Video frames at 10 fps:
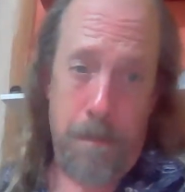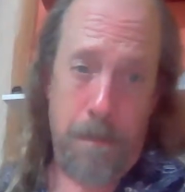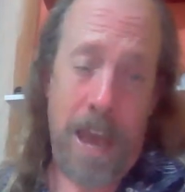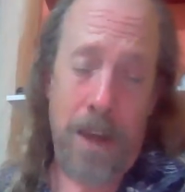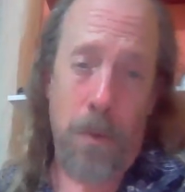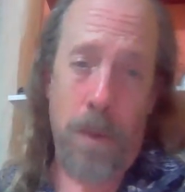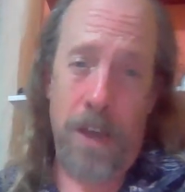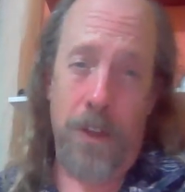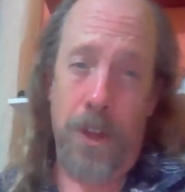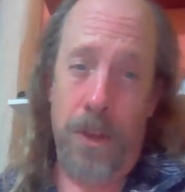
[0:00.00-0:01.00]
paddle
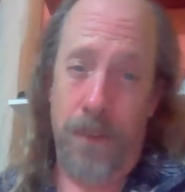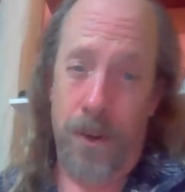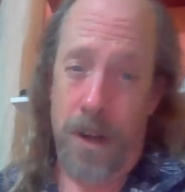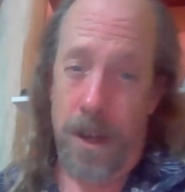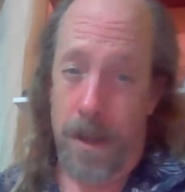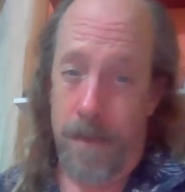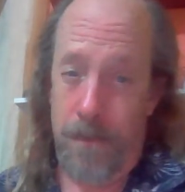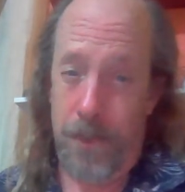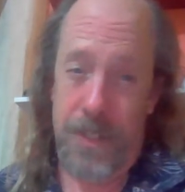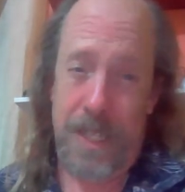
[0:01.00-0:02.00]
well over
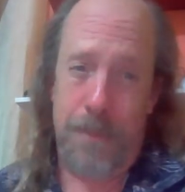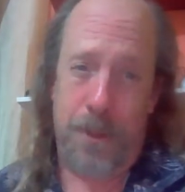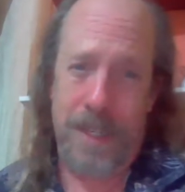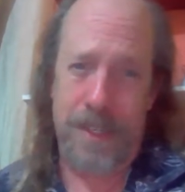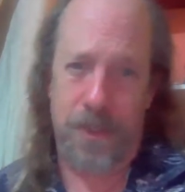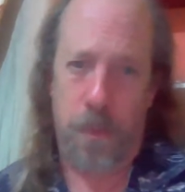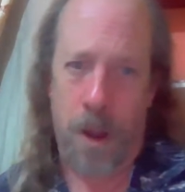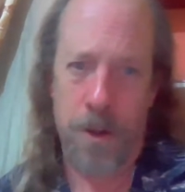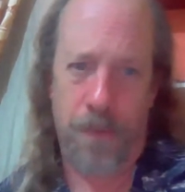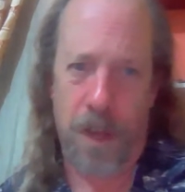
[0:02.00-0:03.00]
steep creeks,
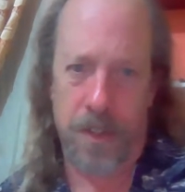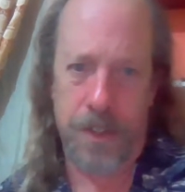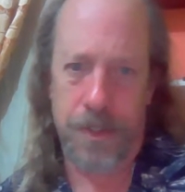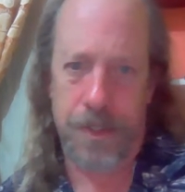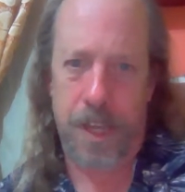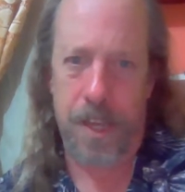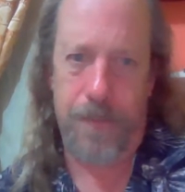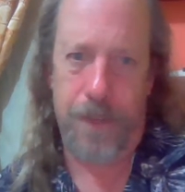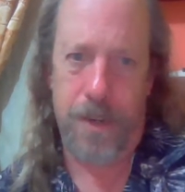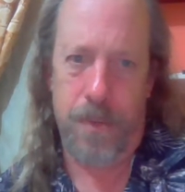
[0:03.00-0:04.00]
waterfalls, and
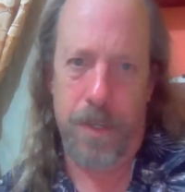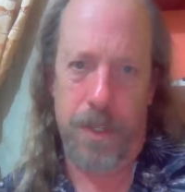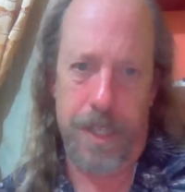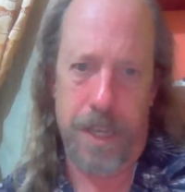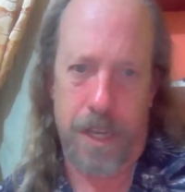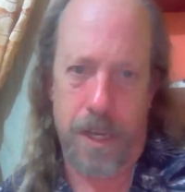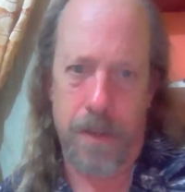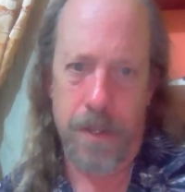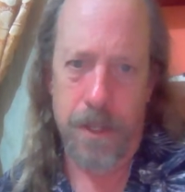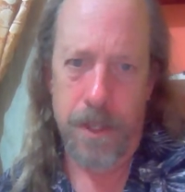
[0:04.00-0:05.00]
stuff. And they're really
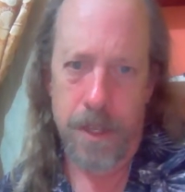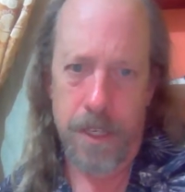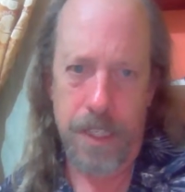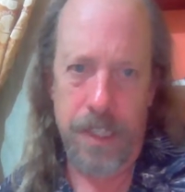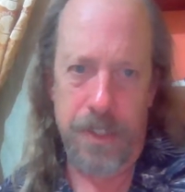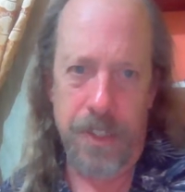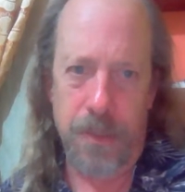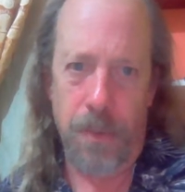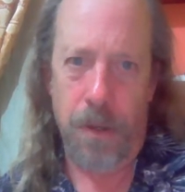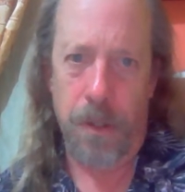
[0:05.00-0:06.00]
easy
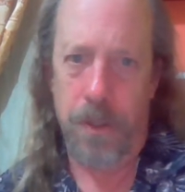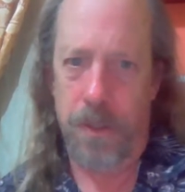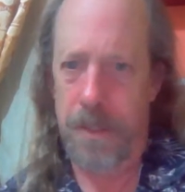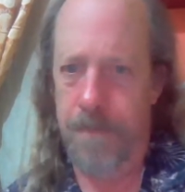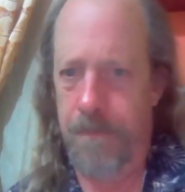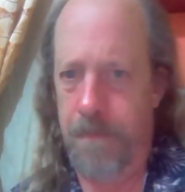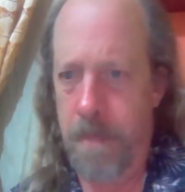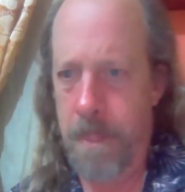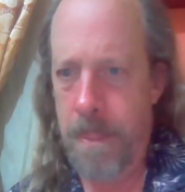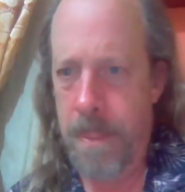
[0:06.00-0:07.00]
to roll.
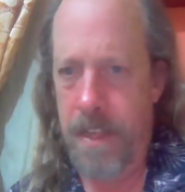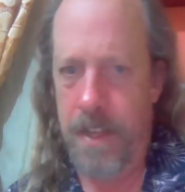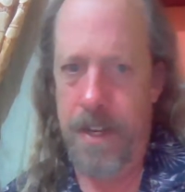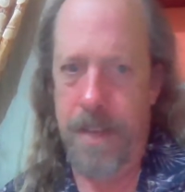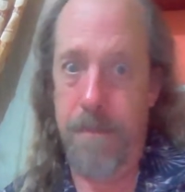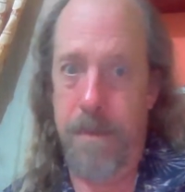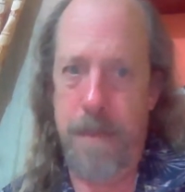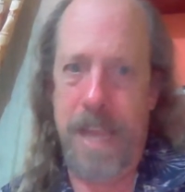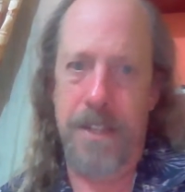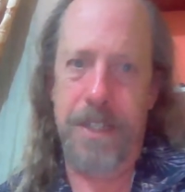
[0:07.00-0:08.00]
And they
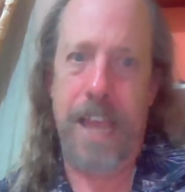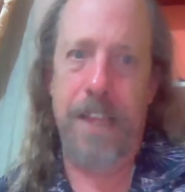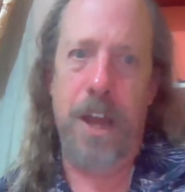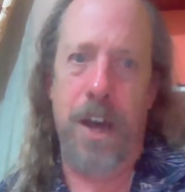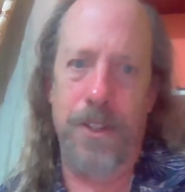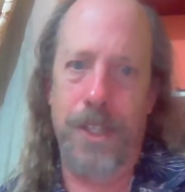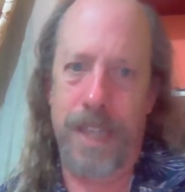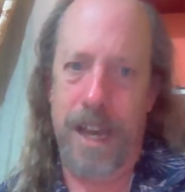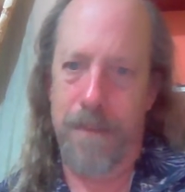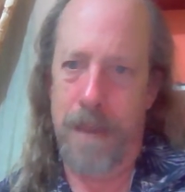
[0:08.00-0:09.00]
made technology
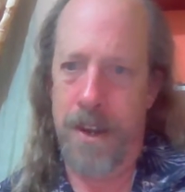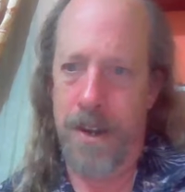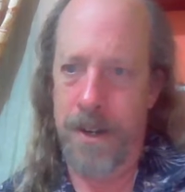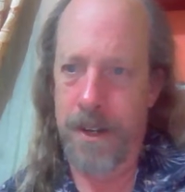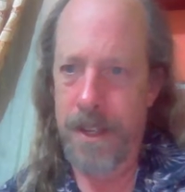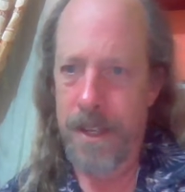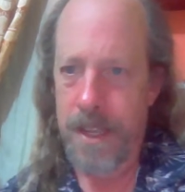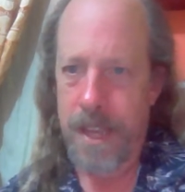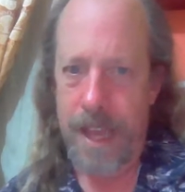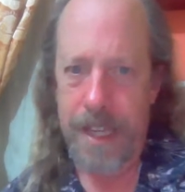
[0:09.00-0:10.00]
got better.
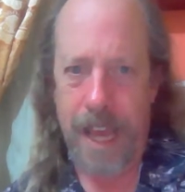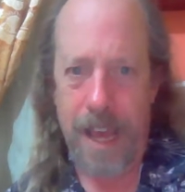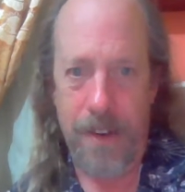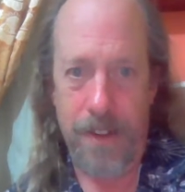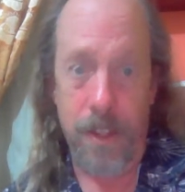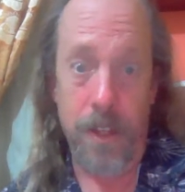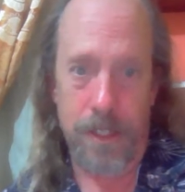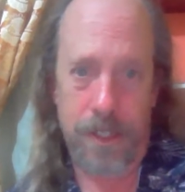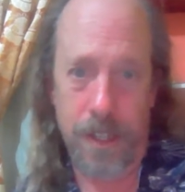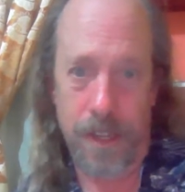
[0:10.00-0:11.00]
I got
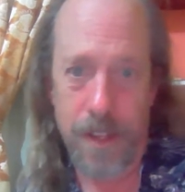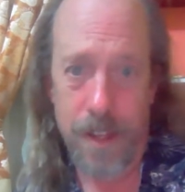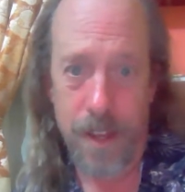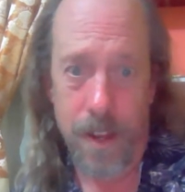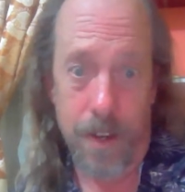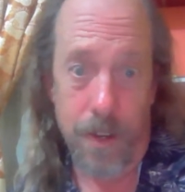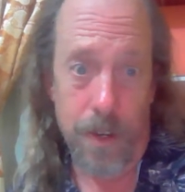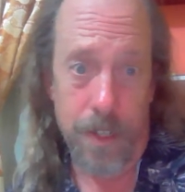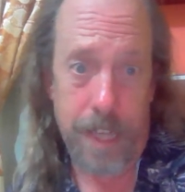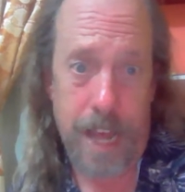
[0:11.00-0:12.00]
hooked
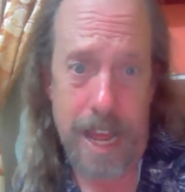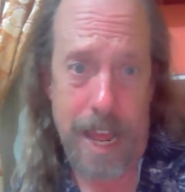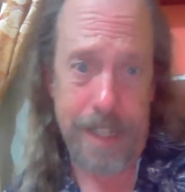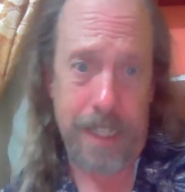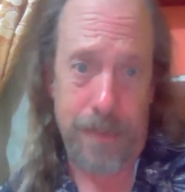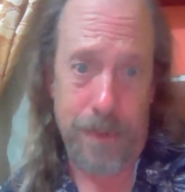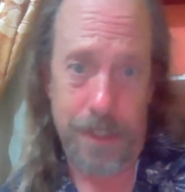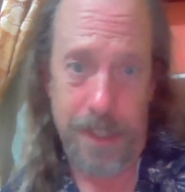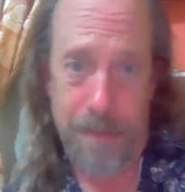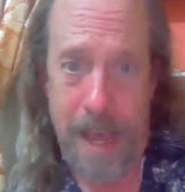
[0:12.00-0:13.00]
on kayaking
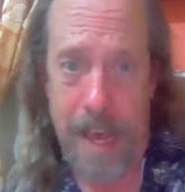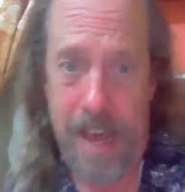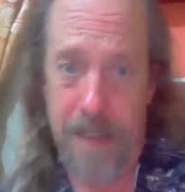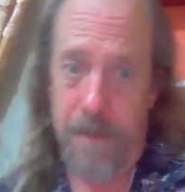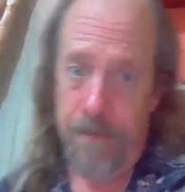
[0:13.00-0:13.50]
really bad